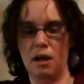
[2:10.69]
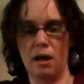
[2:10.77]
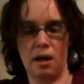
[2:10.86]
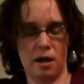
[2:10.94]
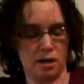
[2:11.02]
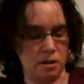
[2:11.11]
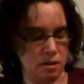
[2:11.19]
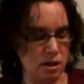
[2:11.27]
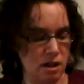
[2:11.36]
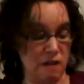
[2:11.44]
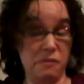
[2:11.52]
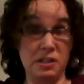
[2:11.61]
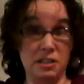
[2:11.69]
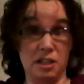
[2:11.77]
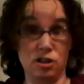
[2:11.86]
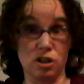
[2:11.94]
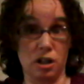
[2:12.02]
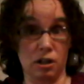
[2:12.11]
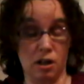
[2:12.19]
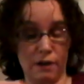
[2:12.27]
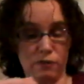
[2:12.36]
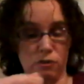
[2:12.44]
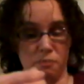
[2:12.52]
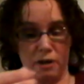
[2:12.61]
And I've been stitching a
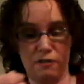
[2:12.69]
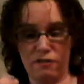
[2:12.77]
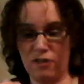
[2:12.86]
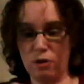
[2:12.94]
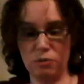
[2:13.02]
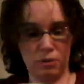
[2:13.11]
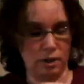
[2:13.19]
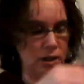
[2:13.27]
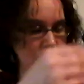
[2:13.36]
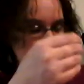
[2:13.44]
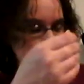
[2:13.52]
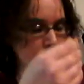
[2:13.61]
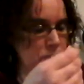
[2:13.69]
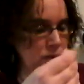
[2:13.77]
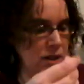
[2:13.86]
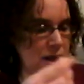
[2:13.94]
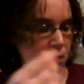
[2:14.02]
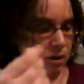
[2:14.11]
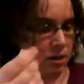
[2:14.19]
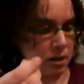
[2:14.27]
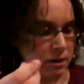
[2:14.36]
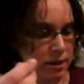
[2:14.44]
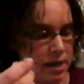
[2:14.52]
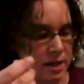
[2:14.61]
lot from my phone lately, printing out a
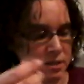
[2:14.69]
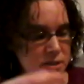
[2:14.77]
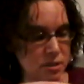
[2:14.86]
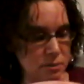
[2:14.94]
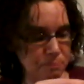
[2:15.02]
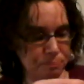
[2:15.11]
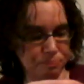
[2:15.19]
lot less,